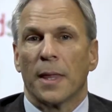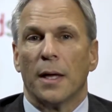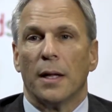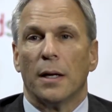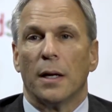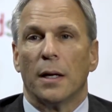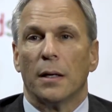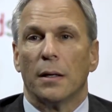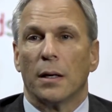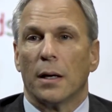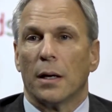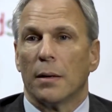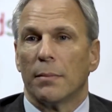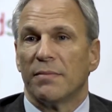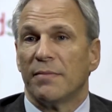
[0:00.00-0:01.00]
in a
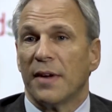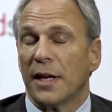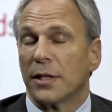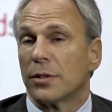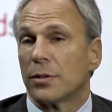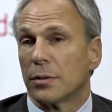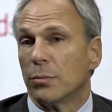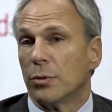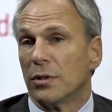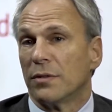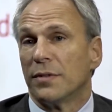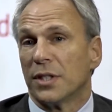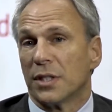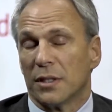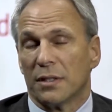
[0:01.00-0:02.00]
um, faster, more
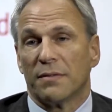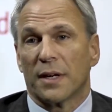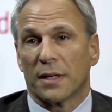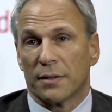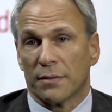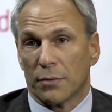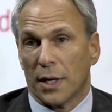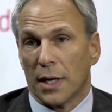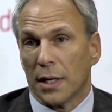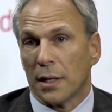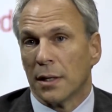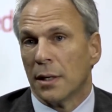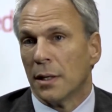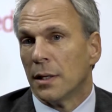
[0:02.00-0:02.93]
efficient, and effective way.